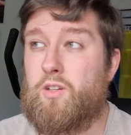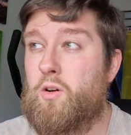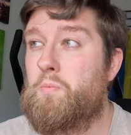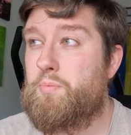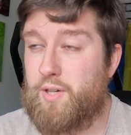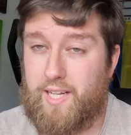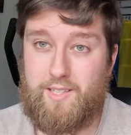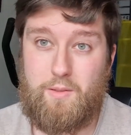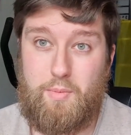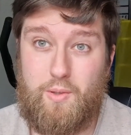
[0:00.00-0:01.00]

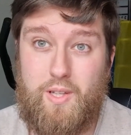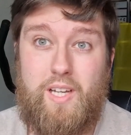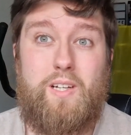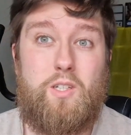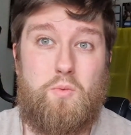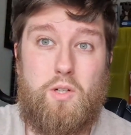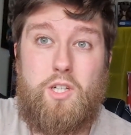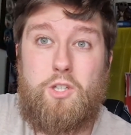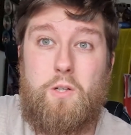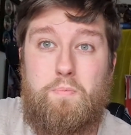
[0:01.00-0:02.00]
unpredictable as what it
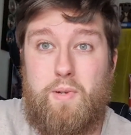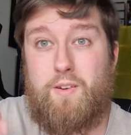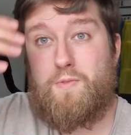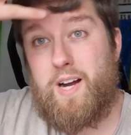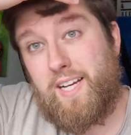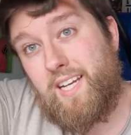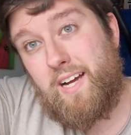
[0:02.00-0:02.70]
should be right